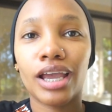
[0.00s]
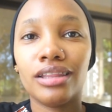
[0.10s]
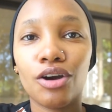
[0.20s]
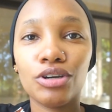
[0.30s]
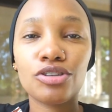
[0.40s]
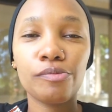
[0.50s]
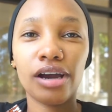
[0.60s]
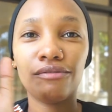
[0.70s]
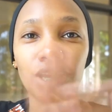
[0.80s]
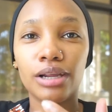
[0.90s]
They're going to be
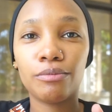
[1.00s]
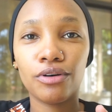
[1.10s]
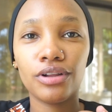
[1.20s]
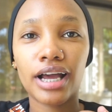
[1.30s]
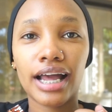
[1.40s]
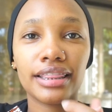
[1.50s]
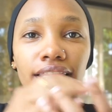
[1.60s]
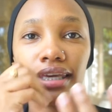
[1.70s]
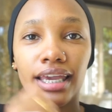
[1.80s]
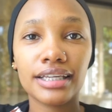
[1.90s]
available at
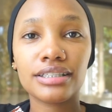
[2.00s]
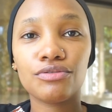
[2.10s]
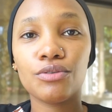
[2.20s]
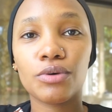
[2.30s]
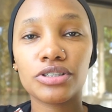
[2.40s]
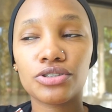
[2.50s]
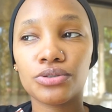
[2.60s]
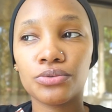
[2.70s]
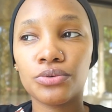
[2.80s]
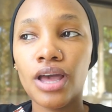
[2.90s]
the gate if you want
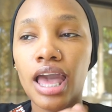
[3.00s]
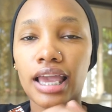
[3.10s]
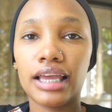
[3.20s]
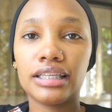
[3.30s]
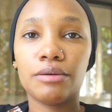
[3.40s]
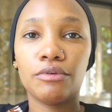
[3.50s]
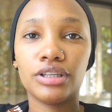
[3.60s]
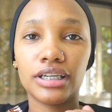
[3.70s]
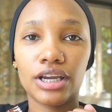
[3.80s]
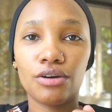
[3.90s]
to get them
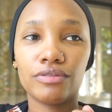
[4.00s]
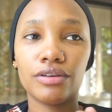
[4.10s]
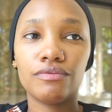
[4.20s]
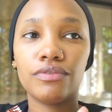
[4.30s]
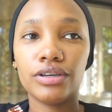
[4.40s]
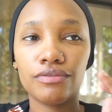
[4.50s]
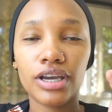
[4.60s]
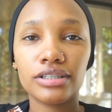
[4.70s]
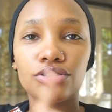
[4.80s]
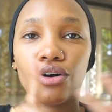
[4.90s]
on the day of the
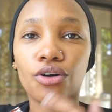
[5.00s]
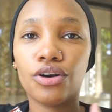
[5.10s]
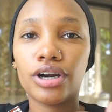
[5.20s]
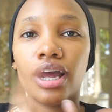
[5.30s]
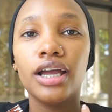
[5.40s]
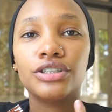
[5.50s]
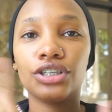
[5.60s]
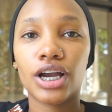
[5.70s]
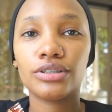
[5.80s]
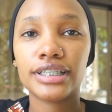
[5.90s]
event, or
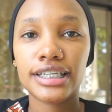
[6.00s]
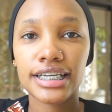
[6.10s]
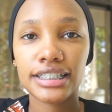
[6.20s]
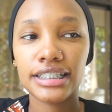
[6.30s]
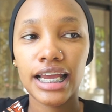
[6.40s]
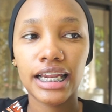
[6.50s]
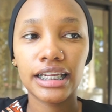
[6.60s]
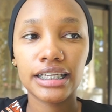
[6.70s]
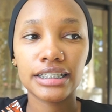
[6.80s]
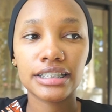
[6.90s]
check out TEDx
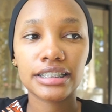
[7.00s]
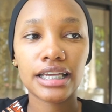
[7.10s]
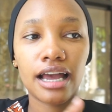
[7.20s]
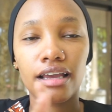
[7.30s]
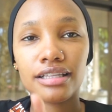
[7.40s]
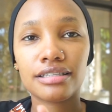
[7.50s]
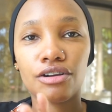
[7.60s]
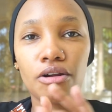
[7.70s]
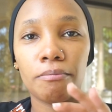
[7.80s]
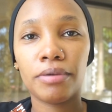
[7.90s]
Nyali's
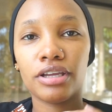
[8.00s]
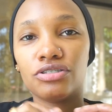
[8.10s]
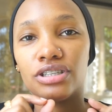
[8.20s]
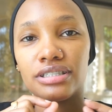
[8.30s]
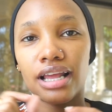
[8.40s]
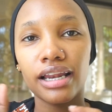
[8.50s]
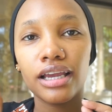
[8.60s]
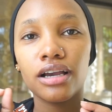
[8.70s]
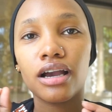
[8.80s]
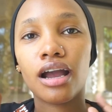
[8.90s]
Instagram page. There's a
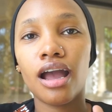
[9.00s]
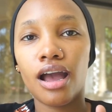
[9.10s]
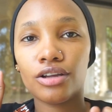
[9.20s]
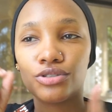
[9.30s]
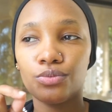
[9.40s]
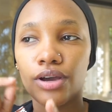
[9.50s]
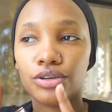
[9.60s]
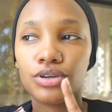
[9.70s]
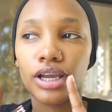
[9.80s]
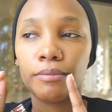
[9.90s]
link to where
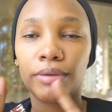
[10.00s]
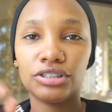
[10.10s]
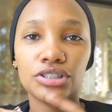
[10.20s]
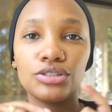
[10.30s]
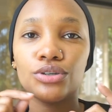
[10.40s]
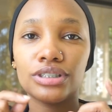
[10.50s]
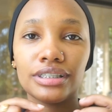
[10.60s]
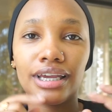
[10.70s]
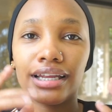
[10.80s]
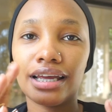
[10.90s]
you can purchase your
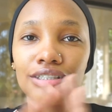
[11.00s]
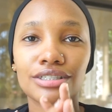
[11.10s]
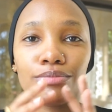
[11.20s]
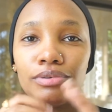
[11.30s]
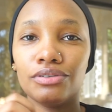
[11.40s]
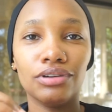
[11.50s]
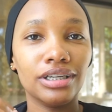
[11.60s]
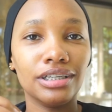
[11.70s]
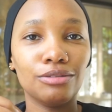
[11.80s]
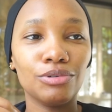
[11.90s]
ticket, and just be
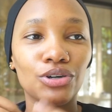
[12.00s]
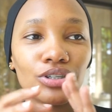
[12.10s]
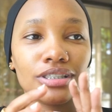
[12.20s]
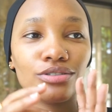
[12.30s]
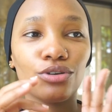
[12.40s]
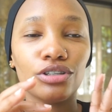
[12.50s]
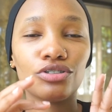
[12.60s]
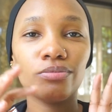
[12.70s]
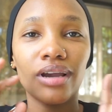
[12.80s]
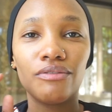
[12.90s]
ready because it's going
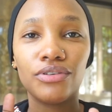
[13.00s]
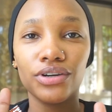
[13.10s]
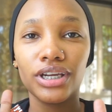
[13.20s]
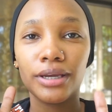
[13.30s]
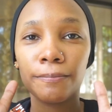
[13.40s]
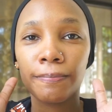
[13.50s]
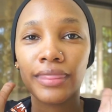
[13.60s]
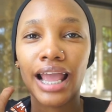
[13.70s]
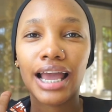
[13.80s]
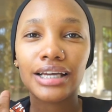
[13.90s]
to be a very
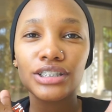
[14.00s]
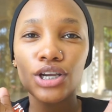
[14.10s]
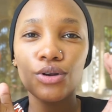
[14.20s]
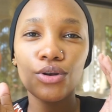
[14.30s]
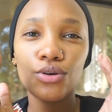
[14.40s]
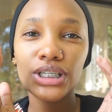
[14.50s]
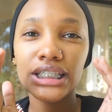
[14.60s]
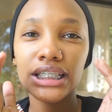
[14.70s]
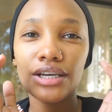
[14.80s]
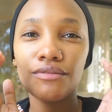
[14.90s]

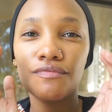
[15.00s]
exclusive